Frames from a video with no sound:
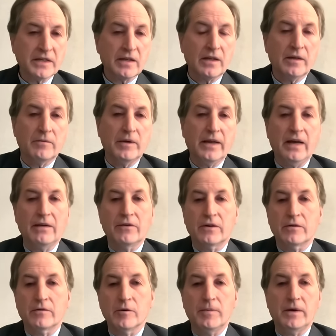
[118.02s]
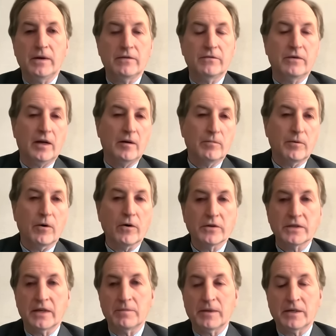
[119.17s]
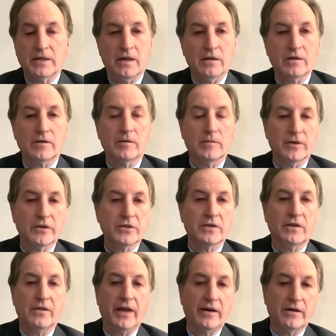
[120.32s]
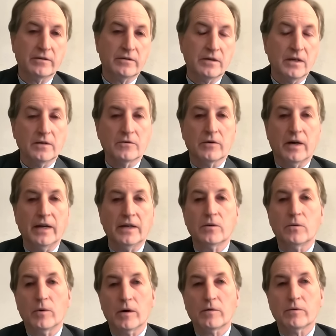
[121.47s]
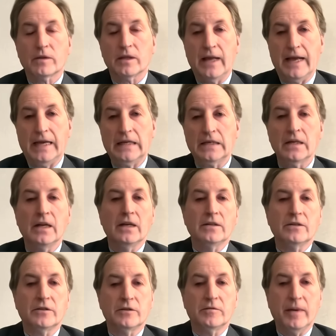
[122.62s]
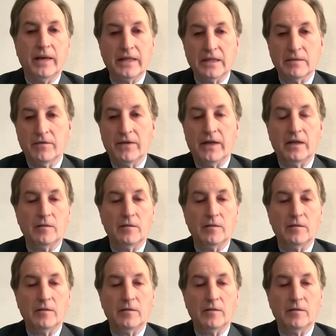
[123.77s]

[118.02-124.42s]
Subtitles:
Basically, we have a group of brokers at Macdonald Commercial that are trying to work with land to make them